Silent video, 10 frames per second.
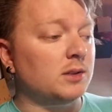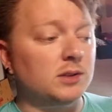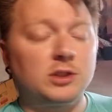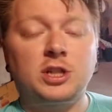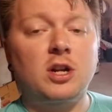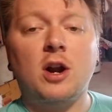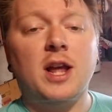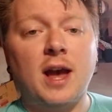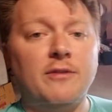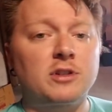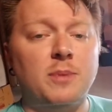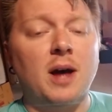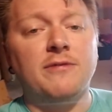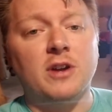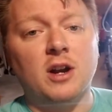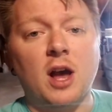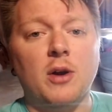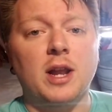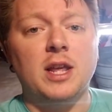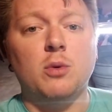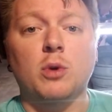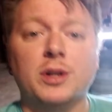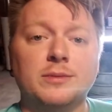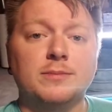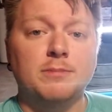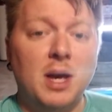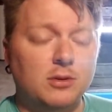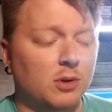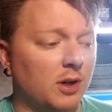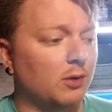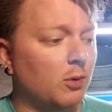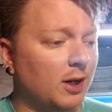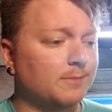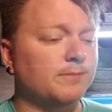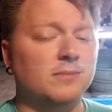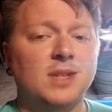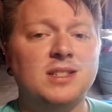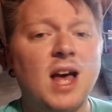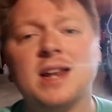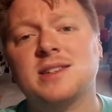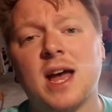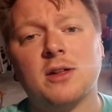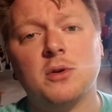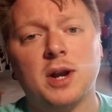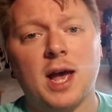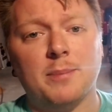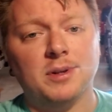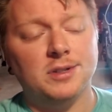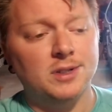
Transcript: she'd already have her spot figured out and he wouldn't mess with her. Well, that's not exactly what happened.